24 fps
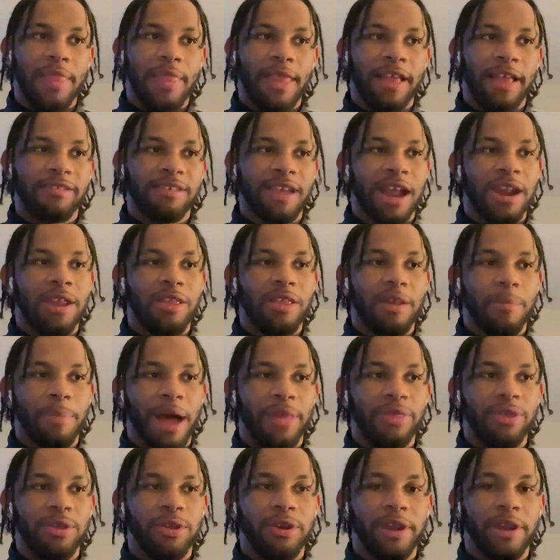And that's kind of the
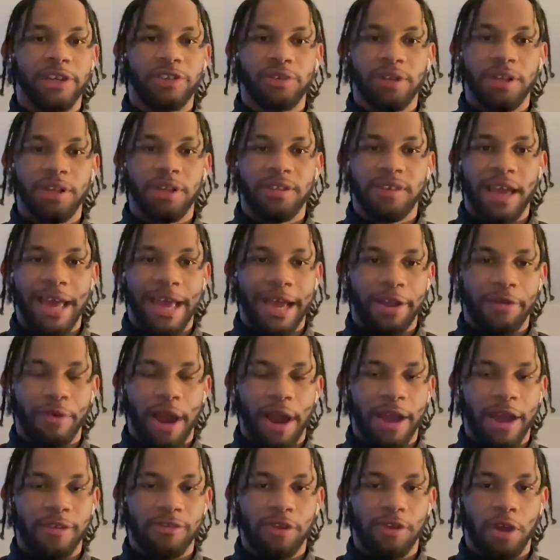path you naturally take,
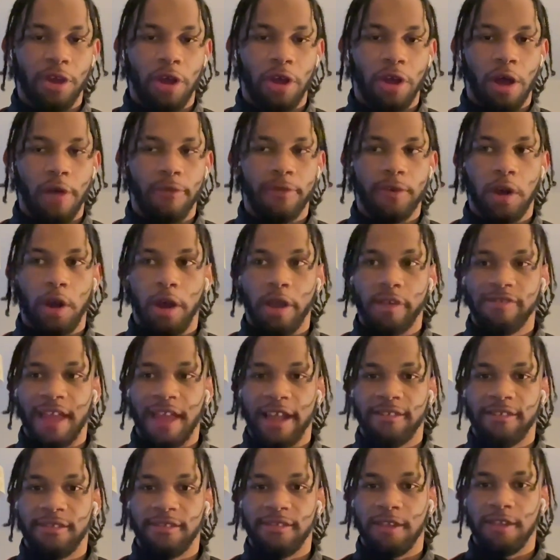right? So, of course,
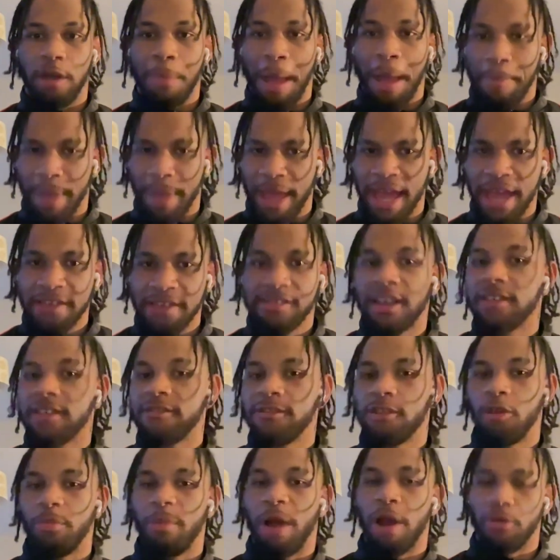that's still my base, that's
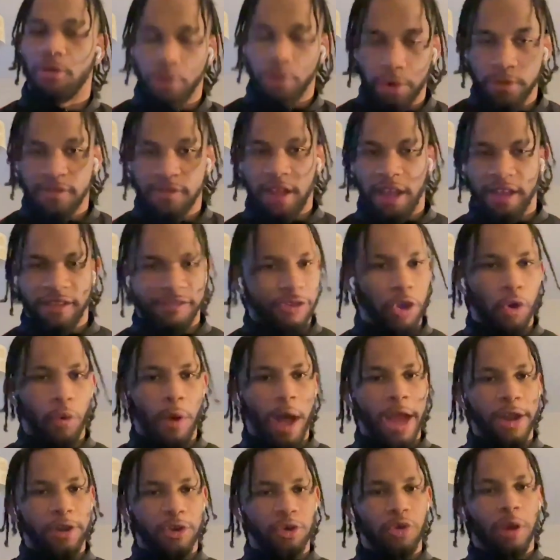still my roots, that's still
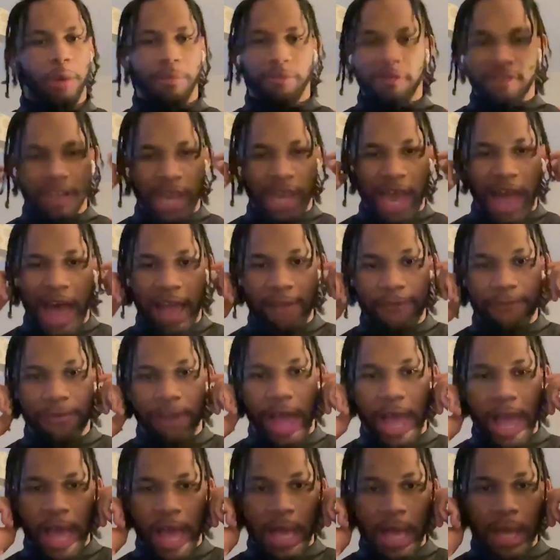what I do. I'm still a high
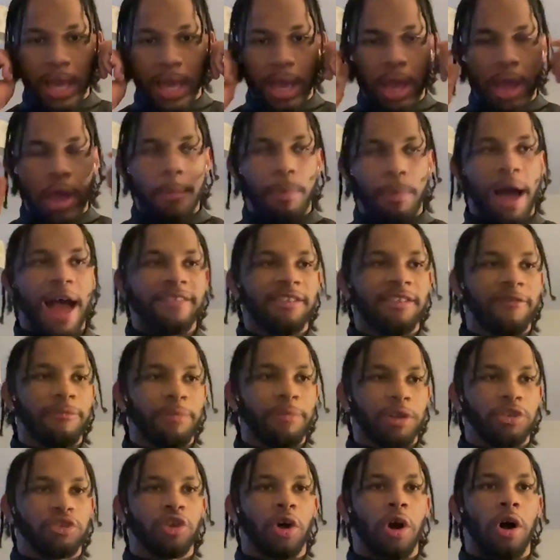flyer. But as I've
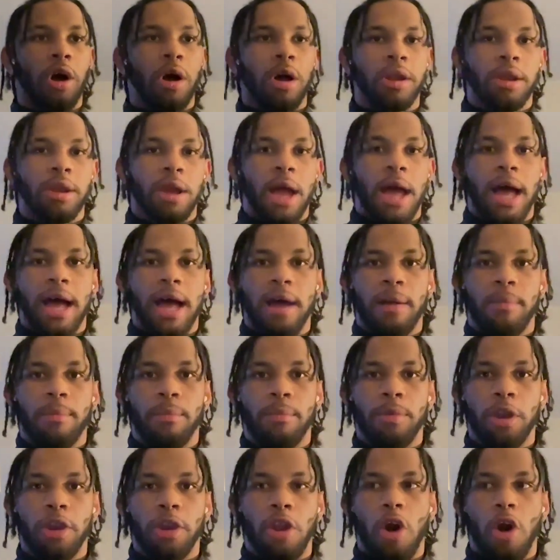matured,
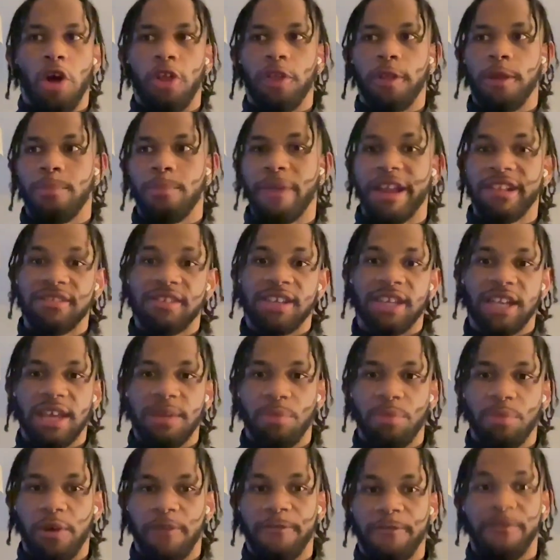not only
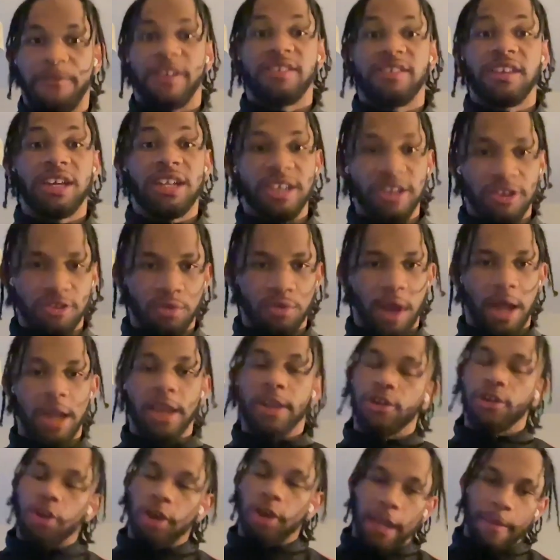mentally, but physically as
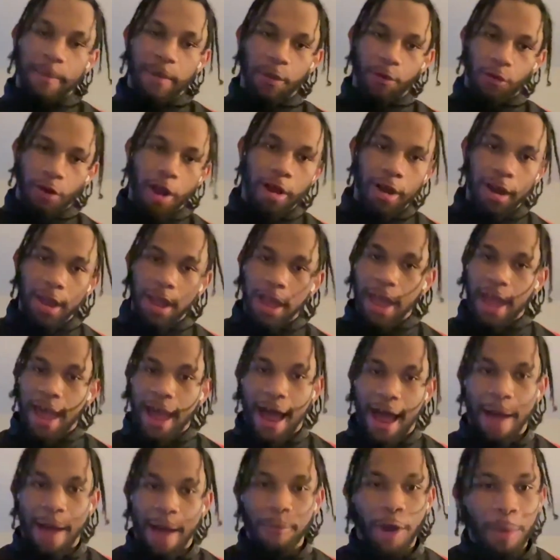well, and don't get me wrong,
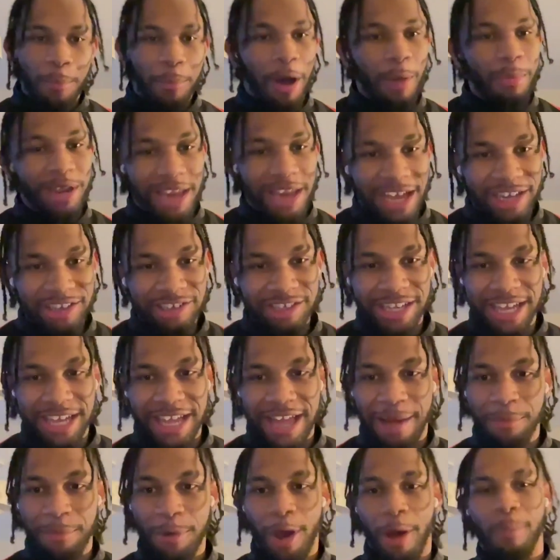I'm not Bobby
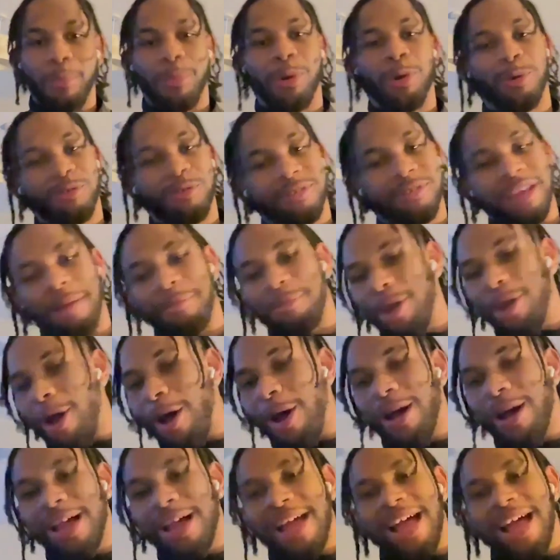Lashley, I'm not Moose, I'm
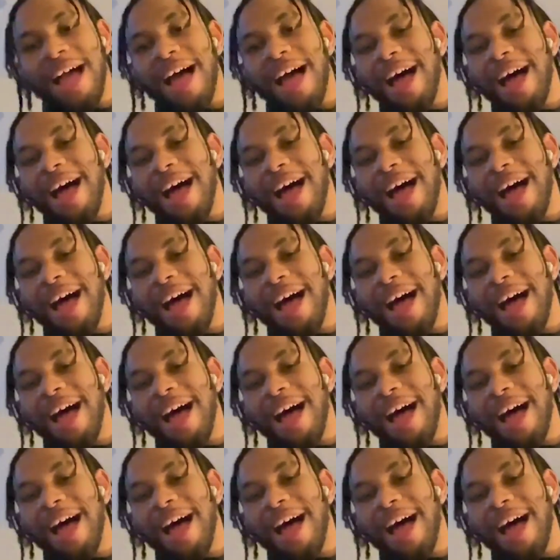not